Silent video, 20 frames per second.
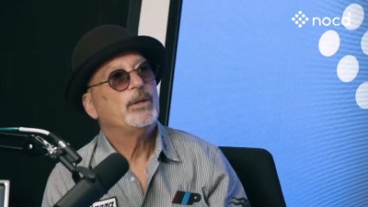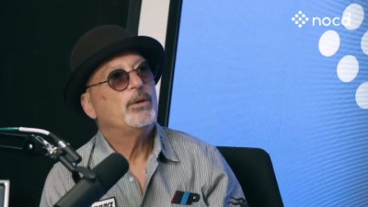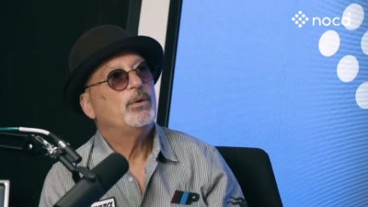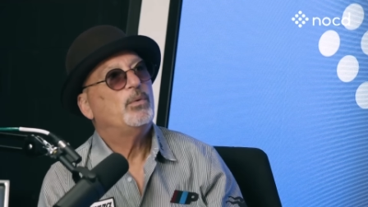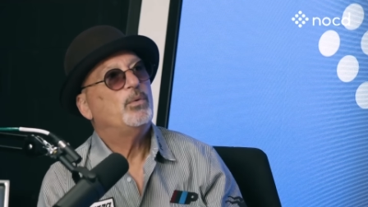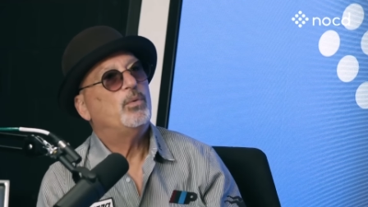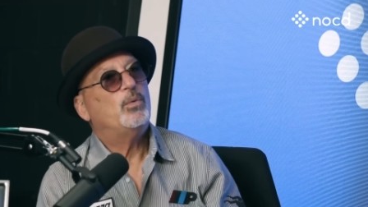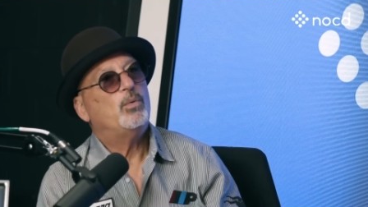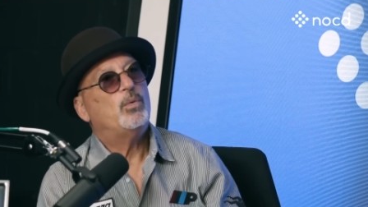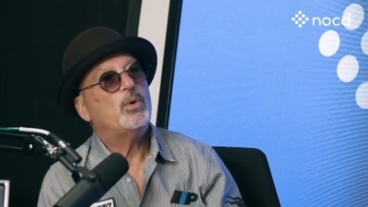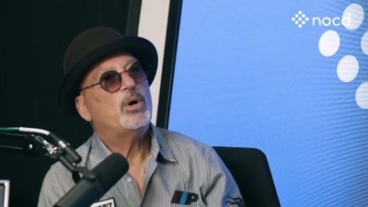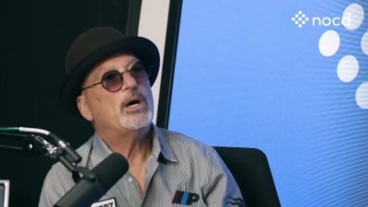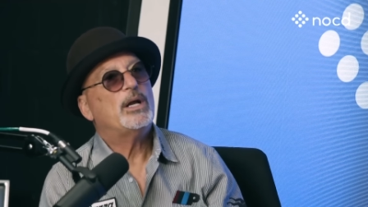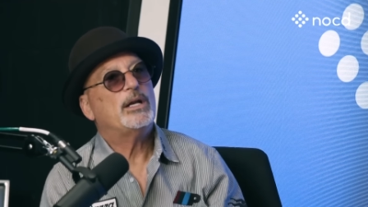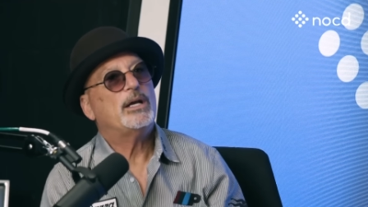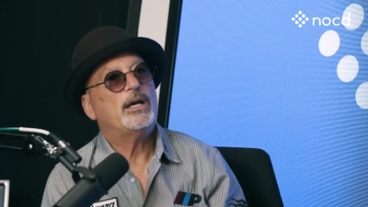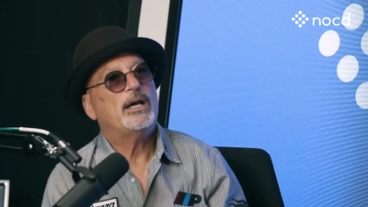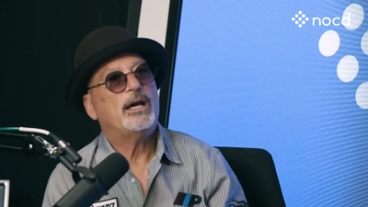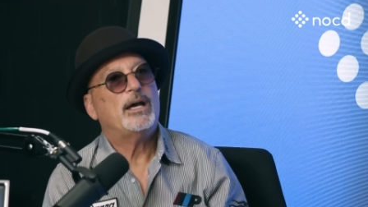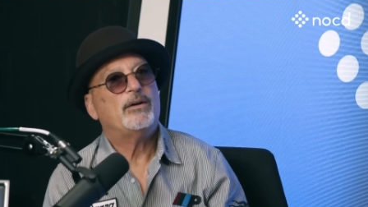want
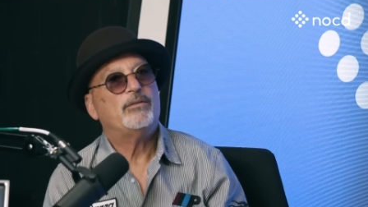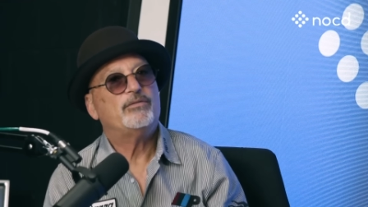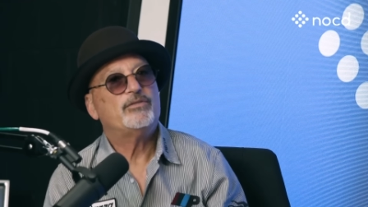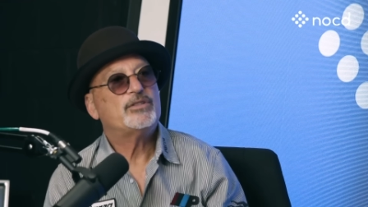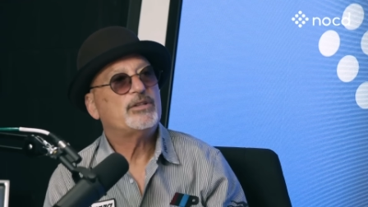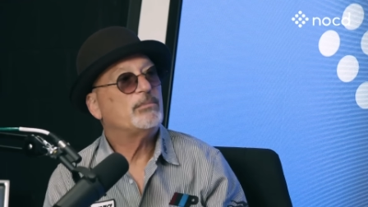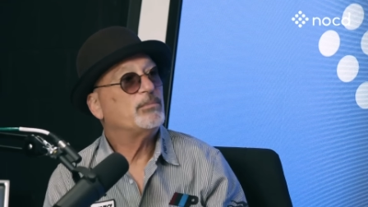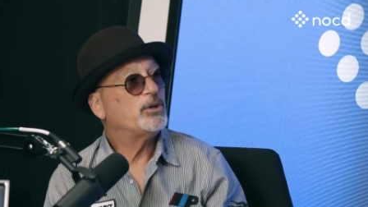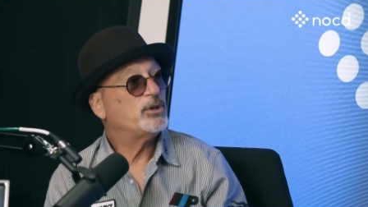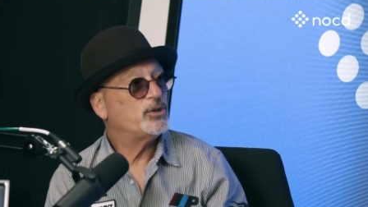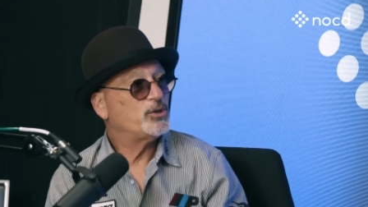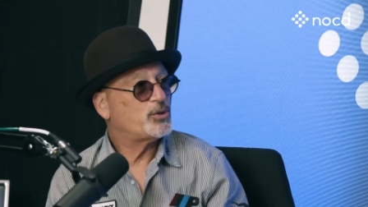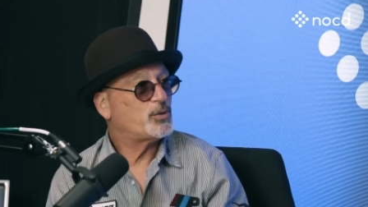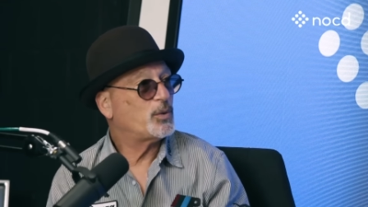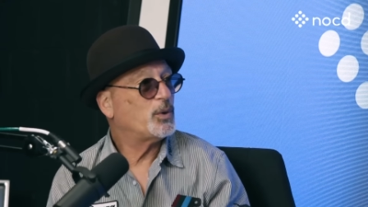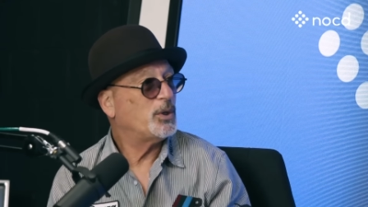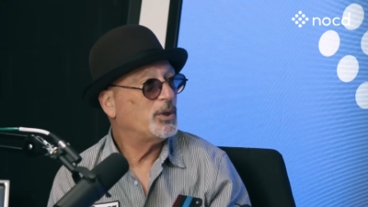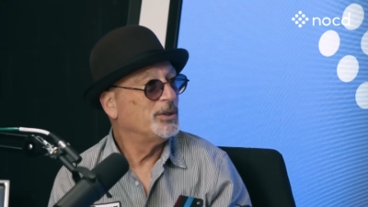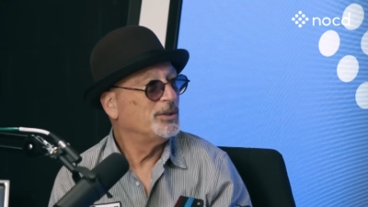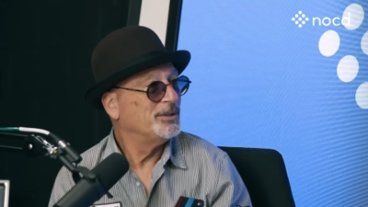to have some control.